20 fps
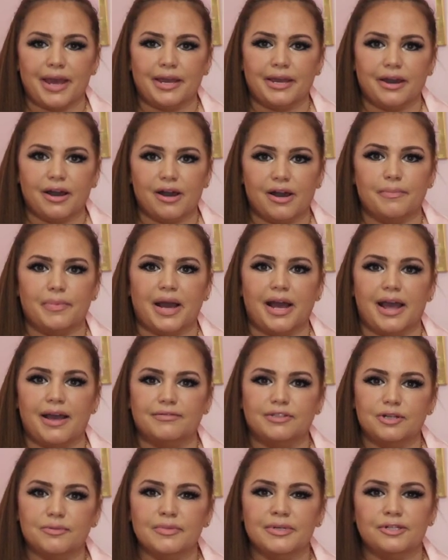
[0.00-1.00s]
makeup. I have
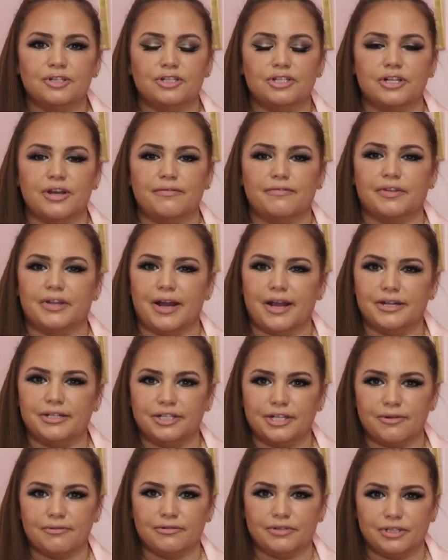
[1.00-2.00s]
so much stuff that I
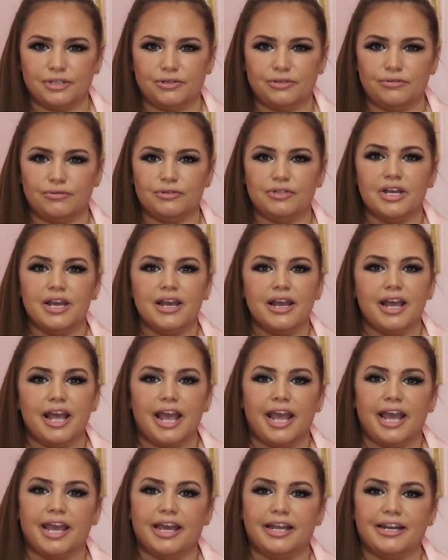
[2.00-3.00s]
don't use
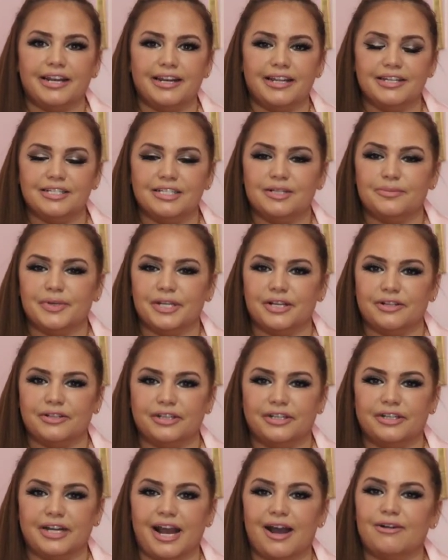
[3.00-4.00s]
and it needs to be
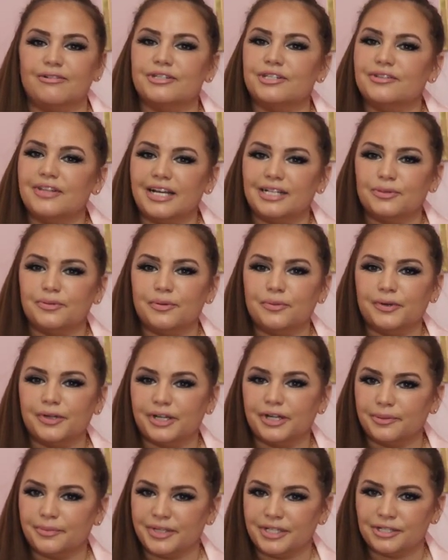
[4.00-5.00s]
cleared out. So that's what we're
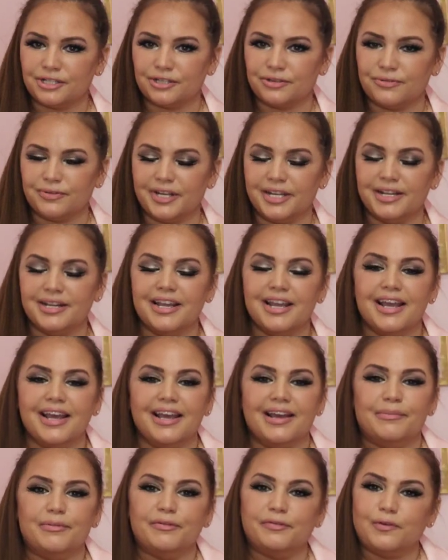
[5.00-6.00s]
going to be doing.
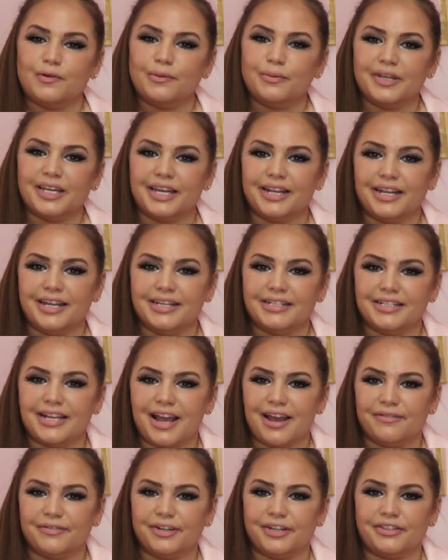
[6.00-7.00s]
Before we get
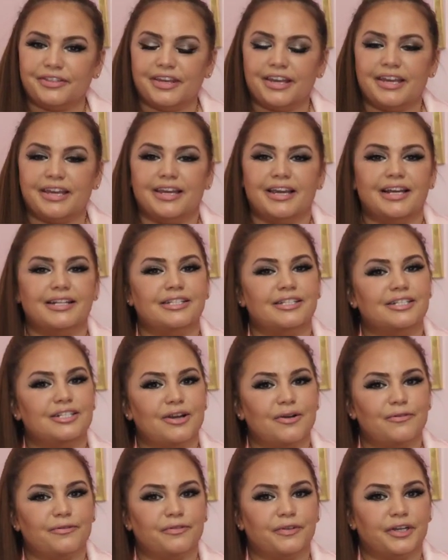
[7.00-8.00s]
into everything,
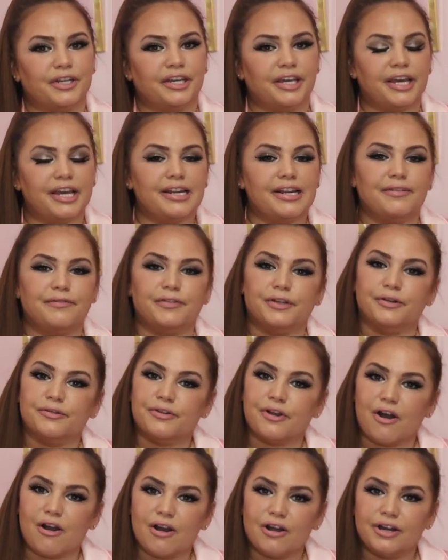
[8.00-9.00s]
don't forget, if you're
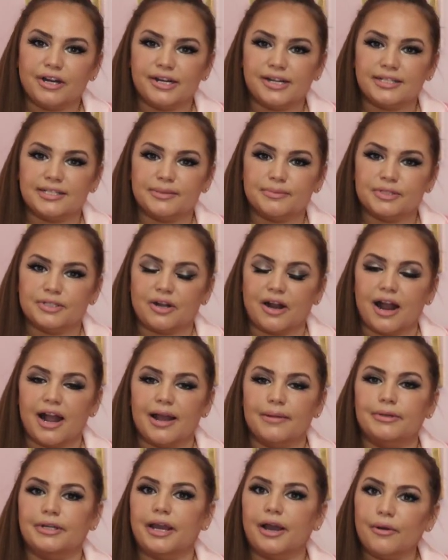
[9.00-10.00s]
not already
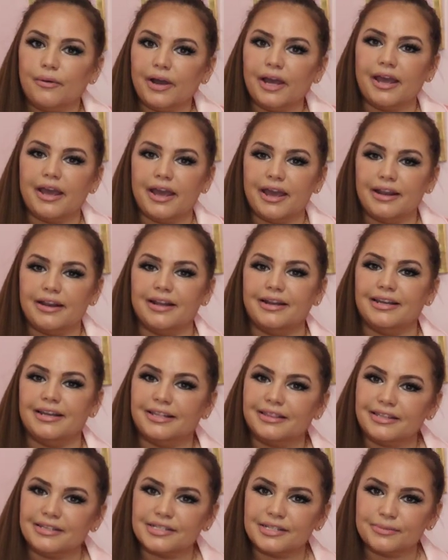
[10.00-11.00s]
subscribed, go ahead and
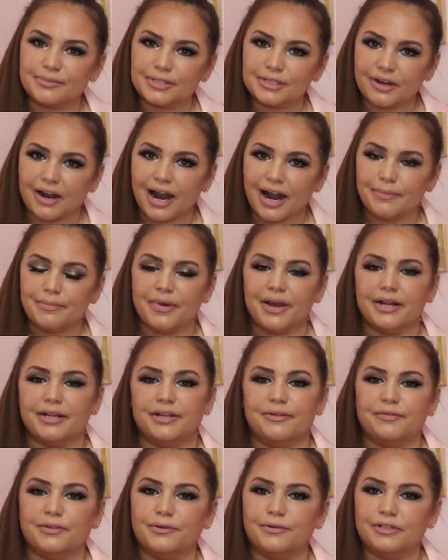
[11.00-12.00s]
hit the subscribe button
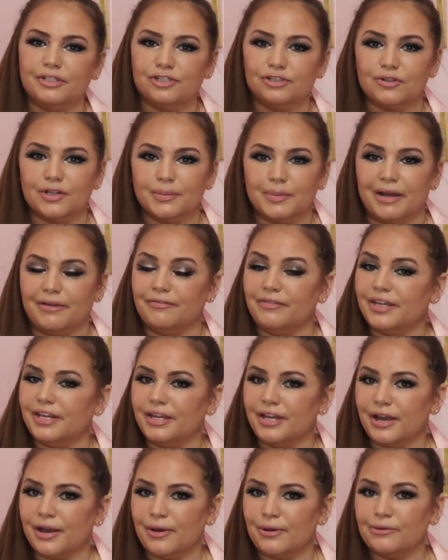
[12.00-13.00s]
if you enjoy my
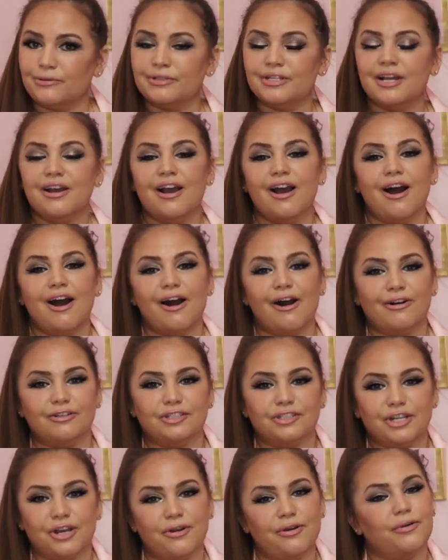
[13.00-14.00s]
videos.
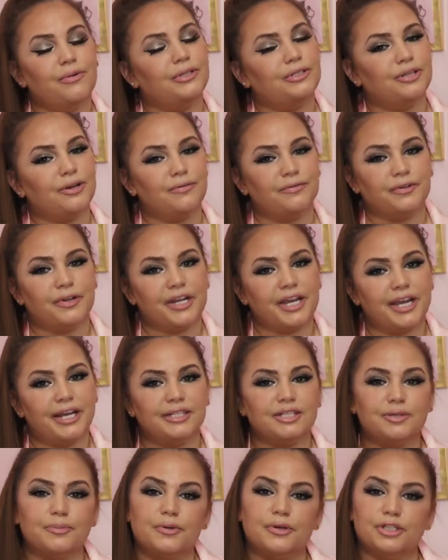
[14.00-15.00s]
Also, don't
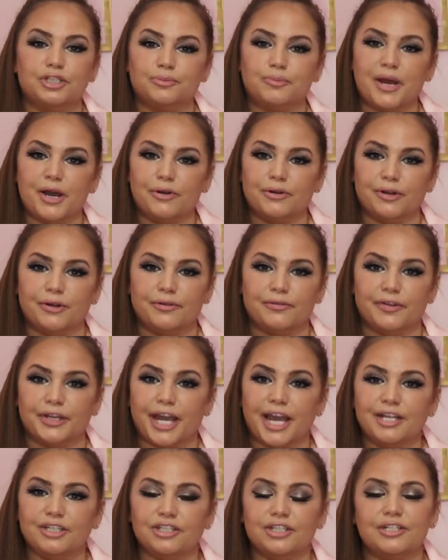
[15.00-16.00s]
forget to push bell
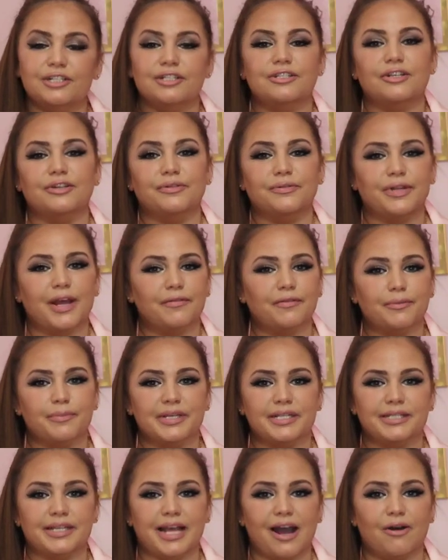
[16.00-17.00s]
notifications so you never
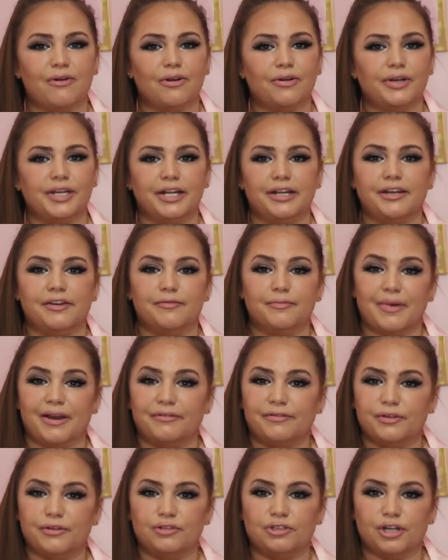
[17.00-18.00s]
miss out on any of my
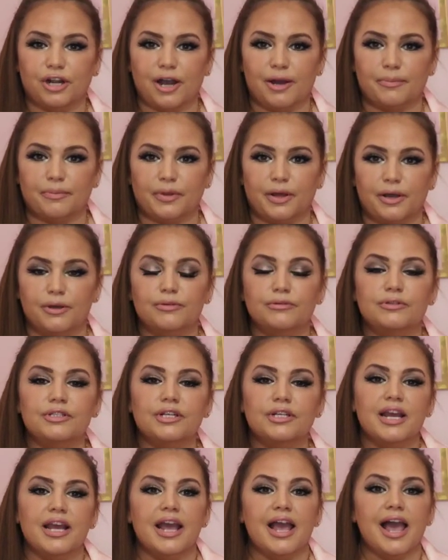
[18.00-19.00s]
future uploads.
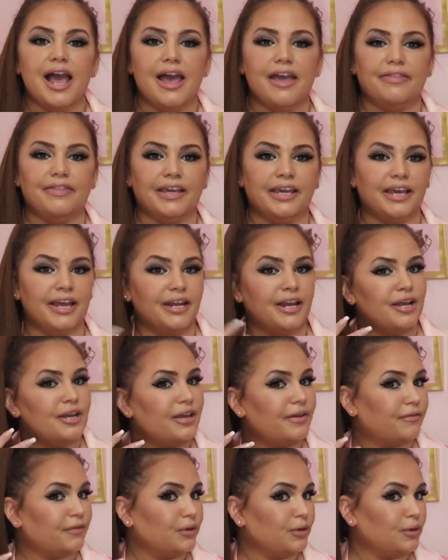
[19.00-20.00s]
And then
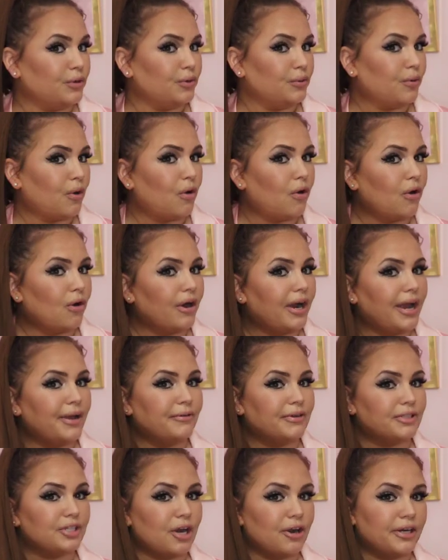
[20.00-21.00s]
if you are a
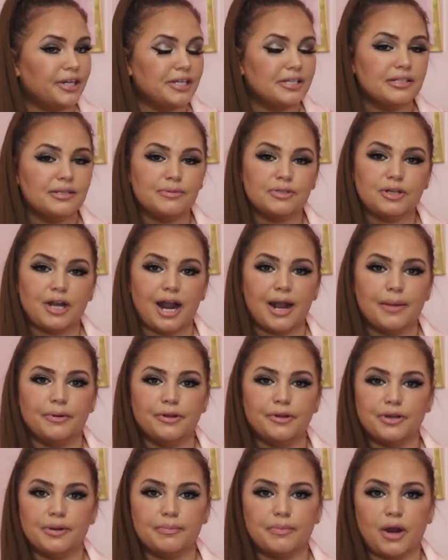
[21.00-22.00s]
returning subscriber,
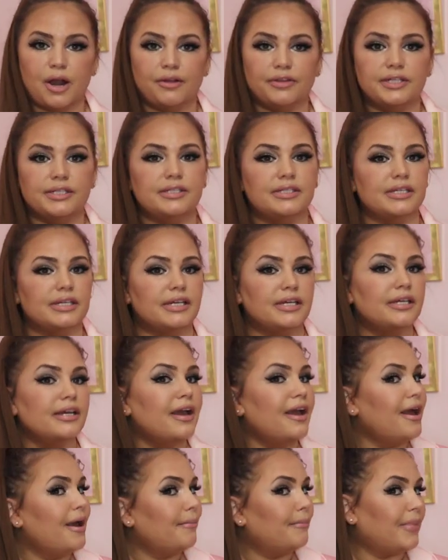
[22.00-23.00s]
you can probably see
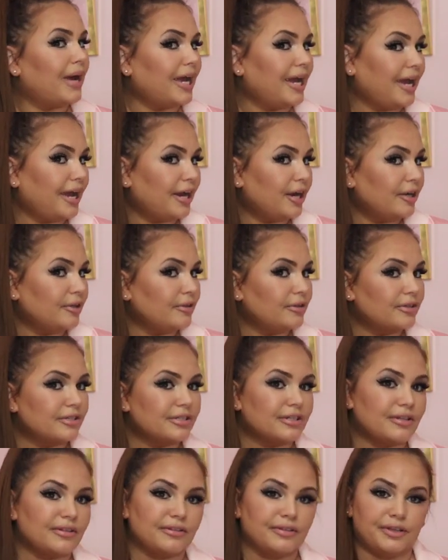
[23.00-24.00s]
my hair
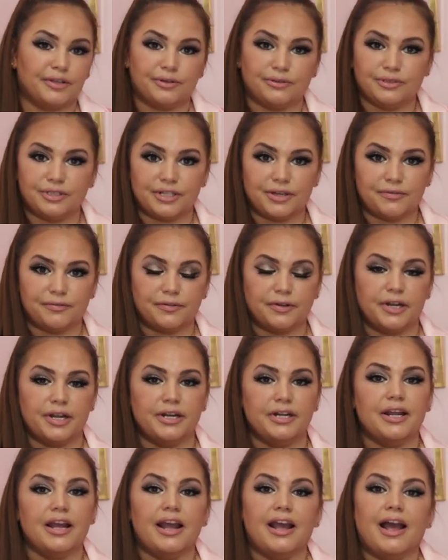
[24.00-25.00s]
looks a little
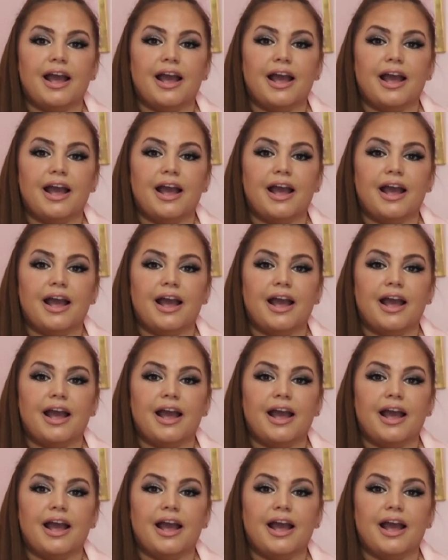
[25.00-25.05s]
different.